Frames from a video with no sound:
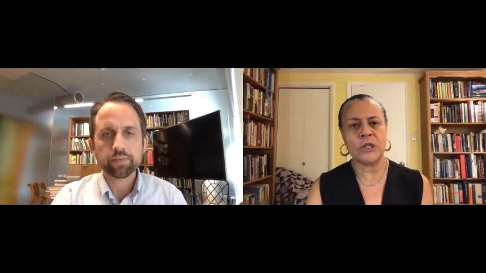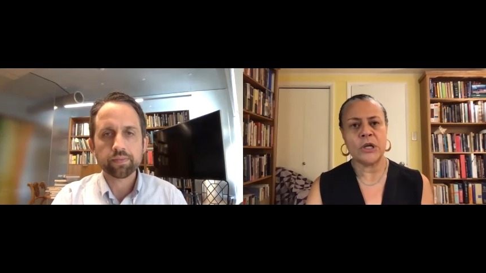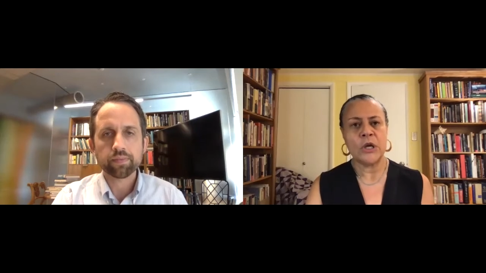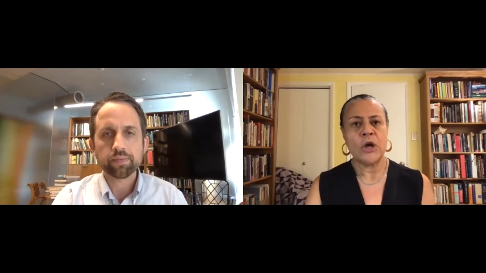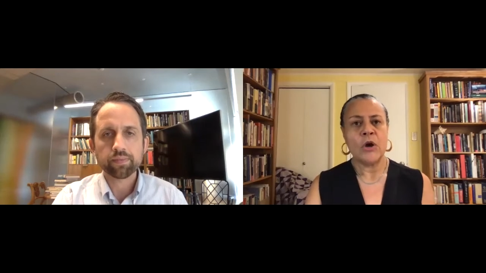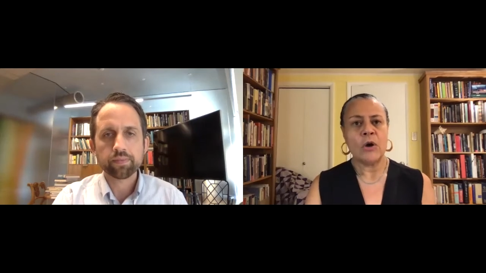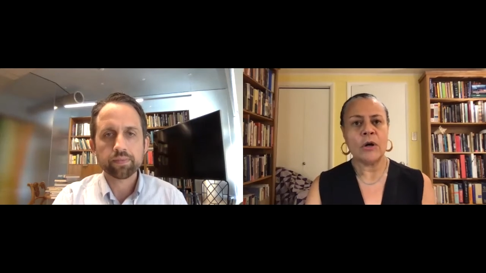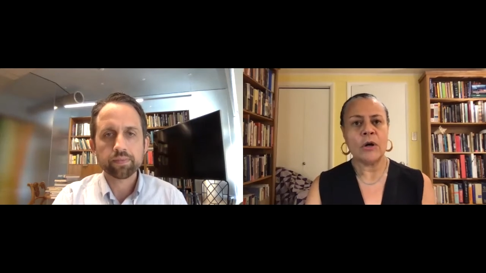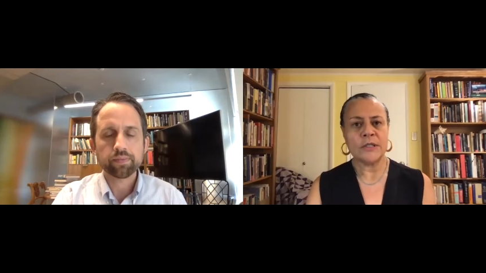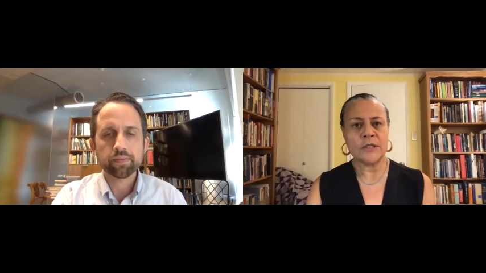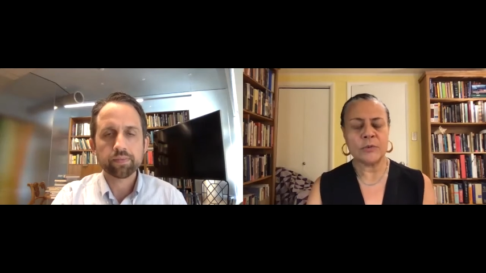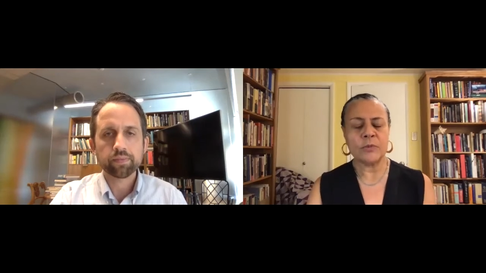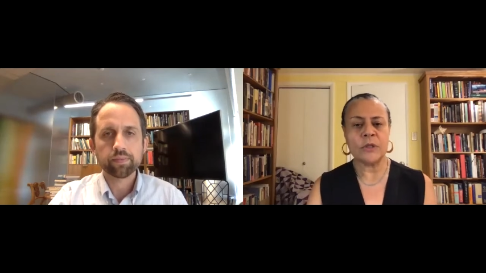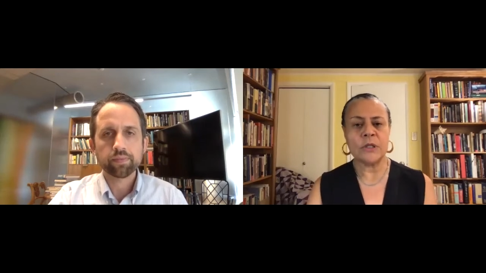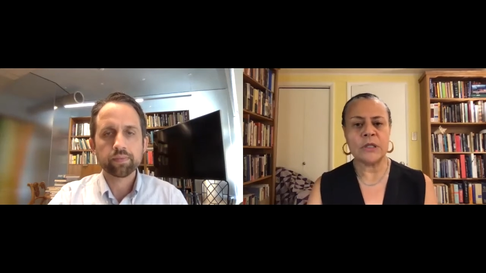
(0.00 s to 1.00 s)
Speaker 1: or is it
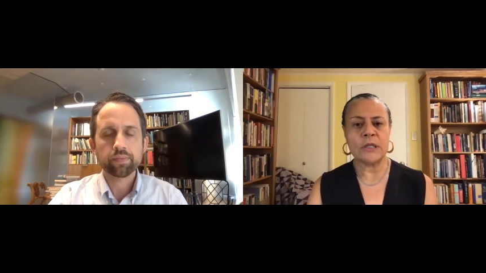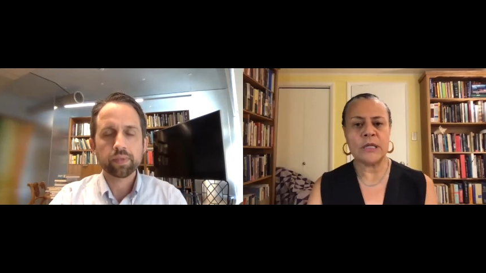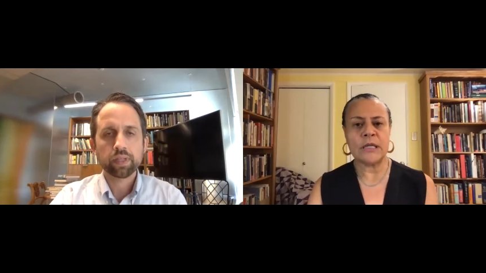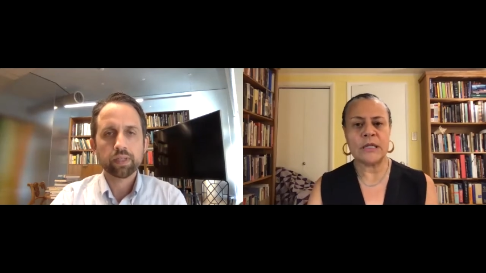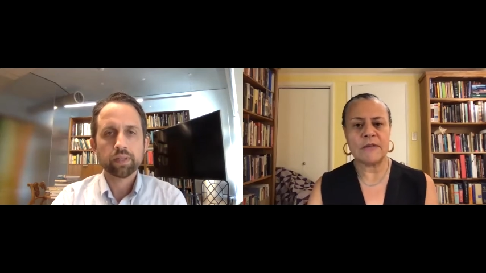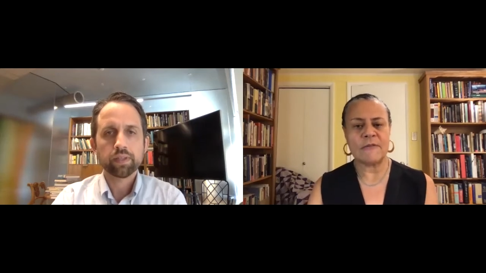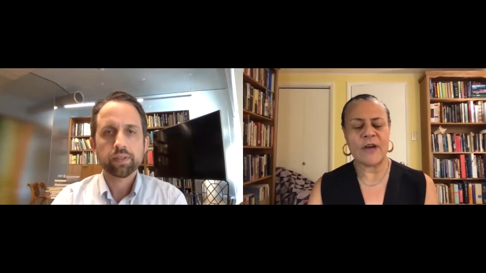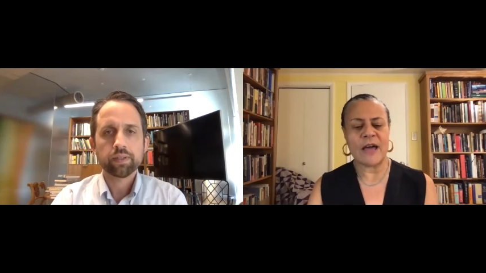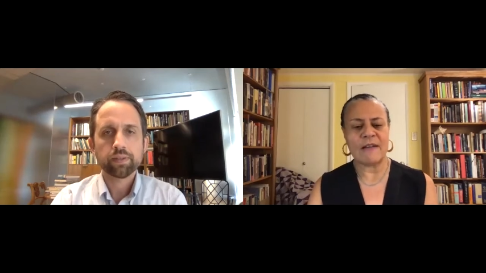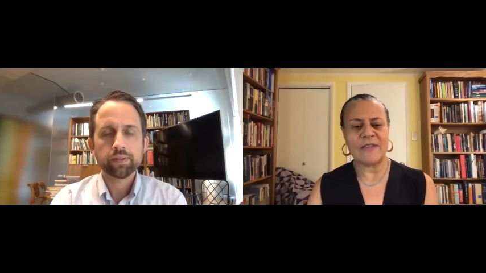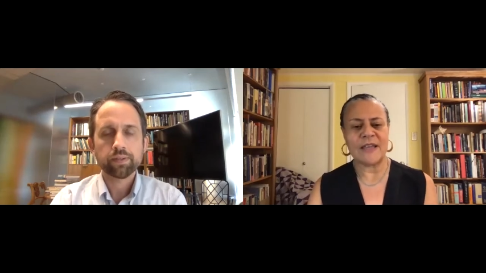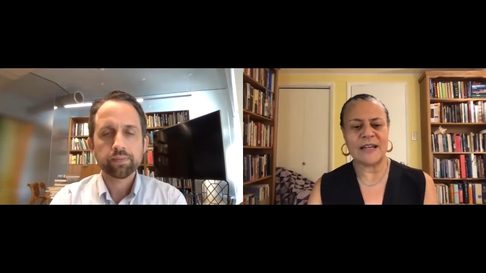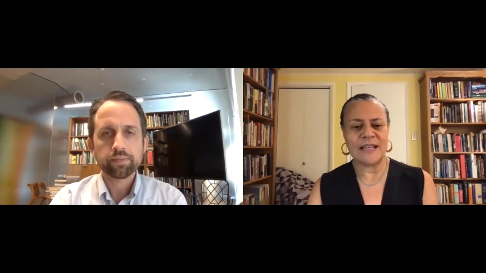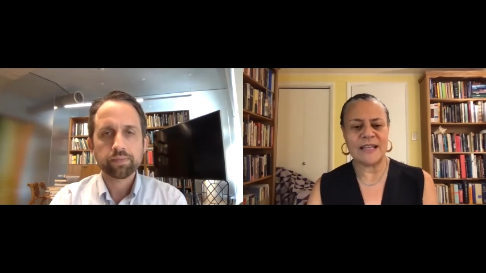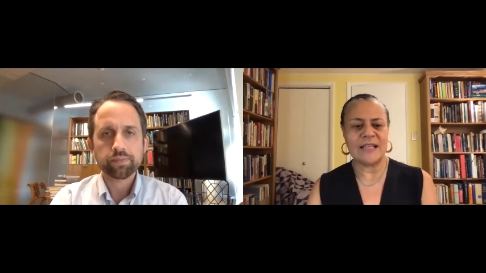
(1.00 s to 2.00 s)
really the fact that
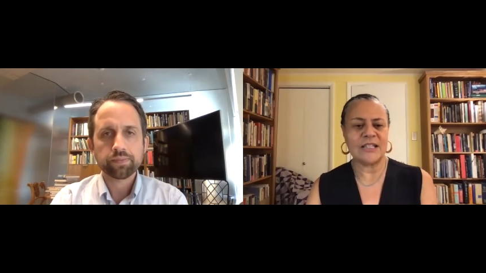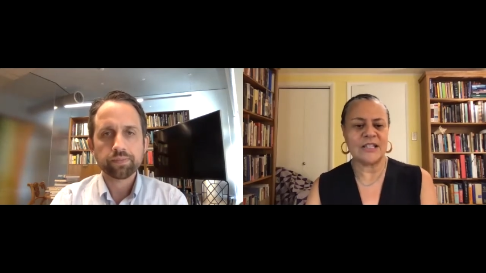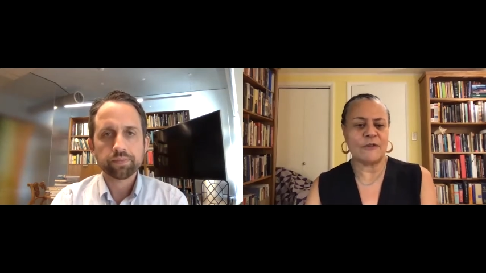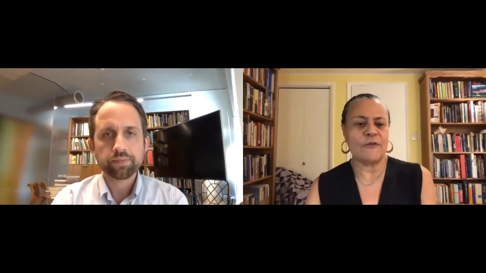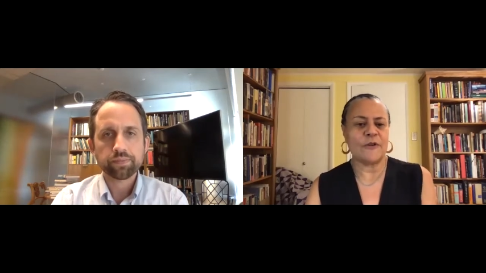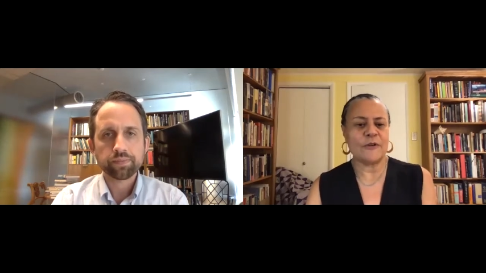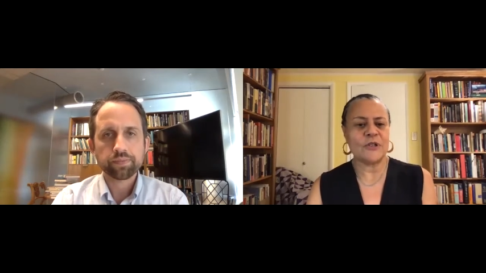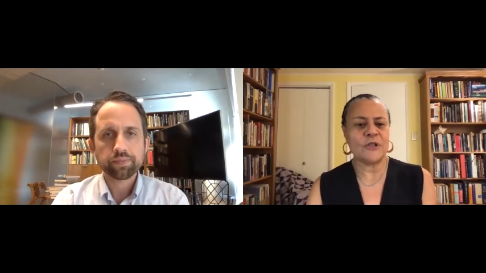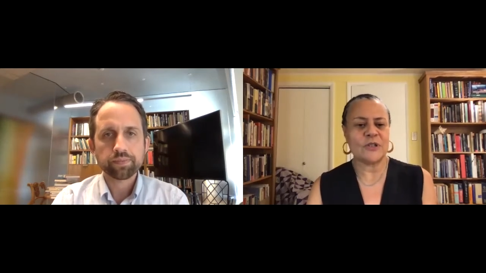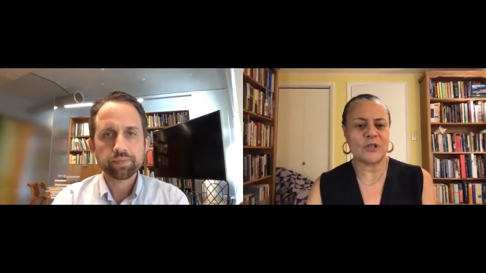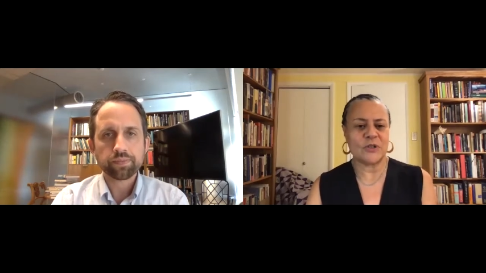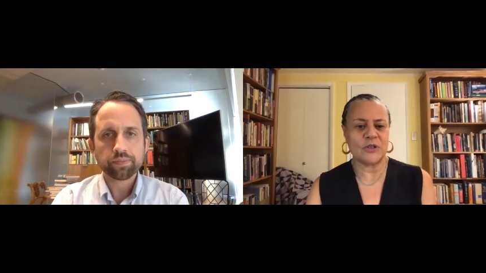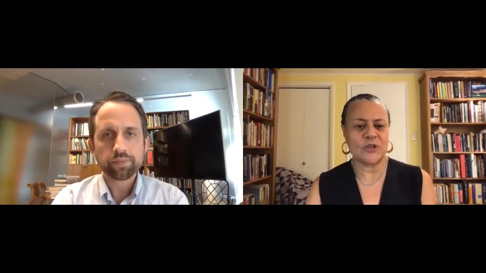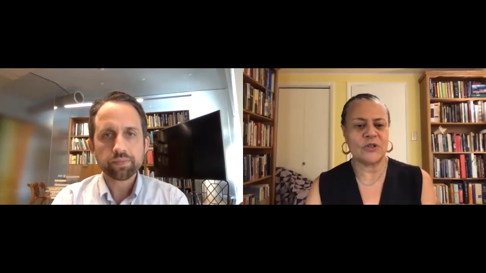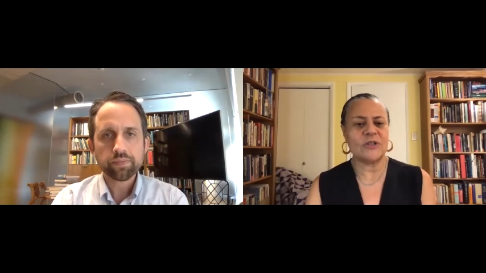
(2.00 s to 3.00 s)
he is the first
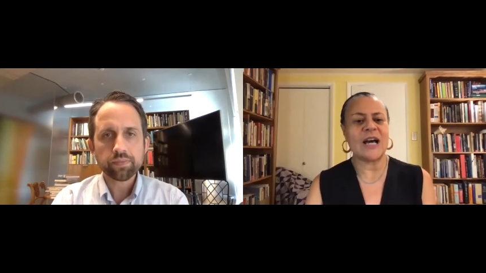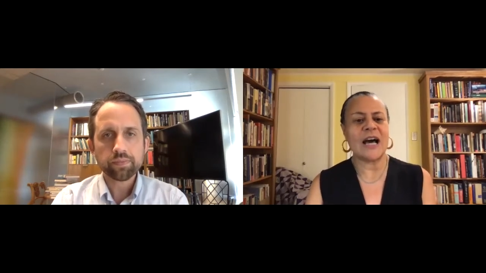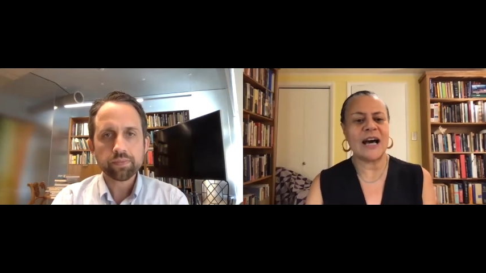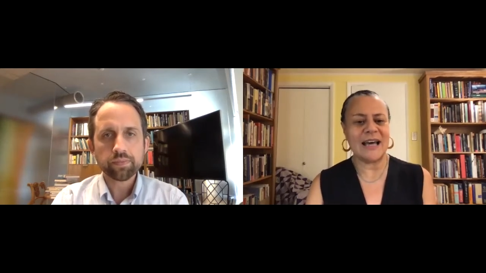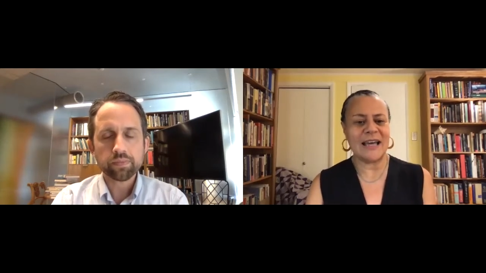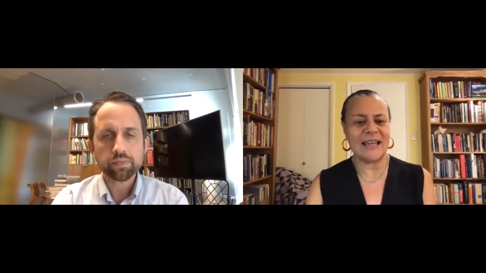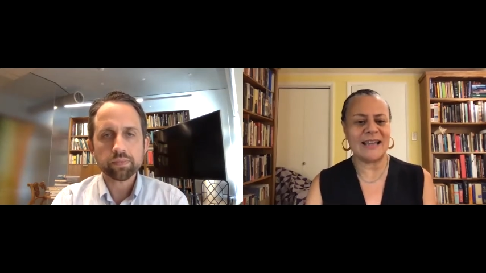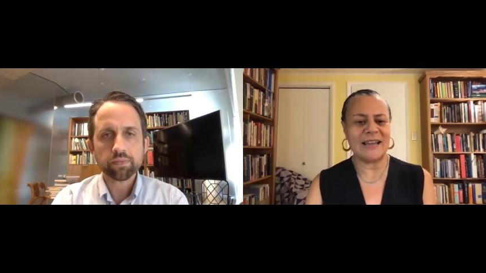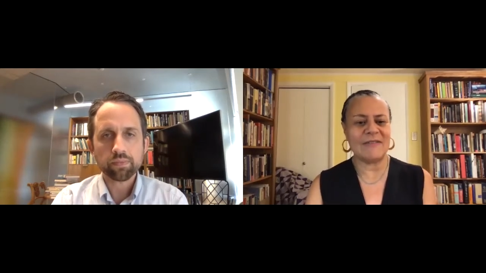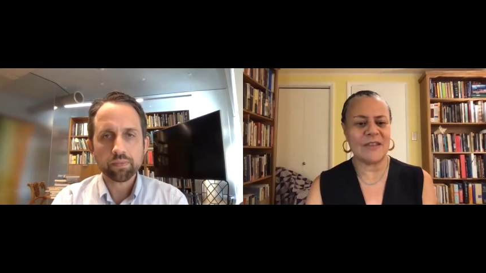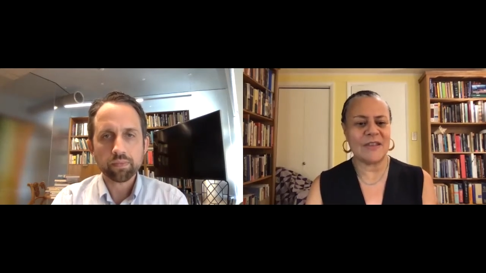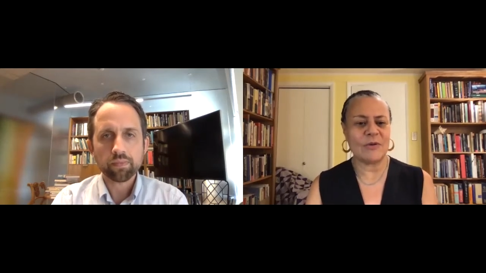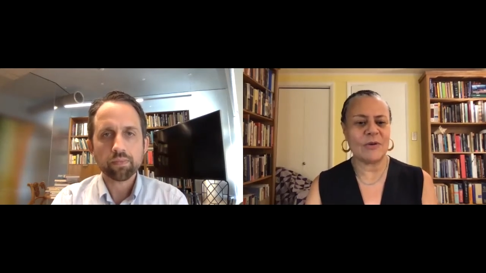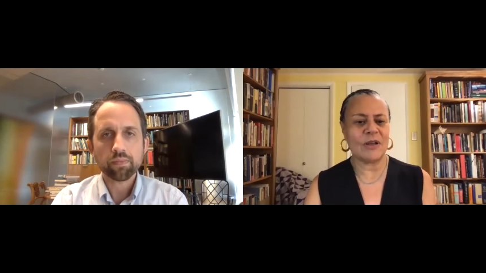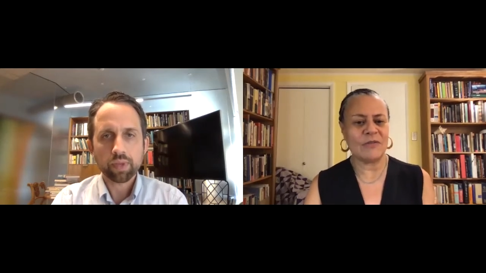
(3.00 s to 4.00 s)
to die in the
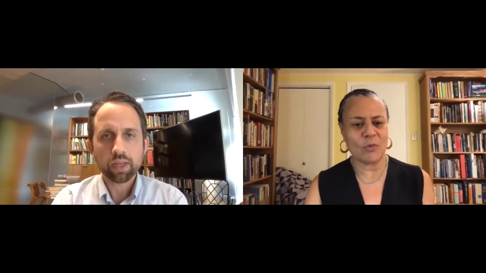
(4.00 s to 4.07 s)
in the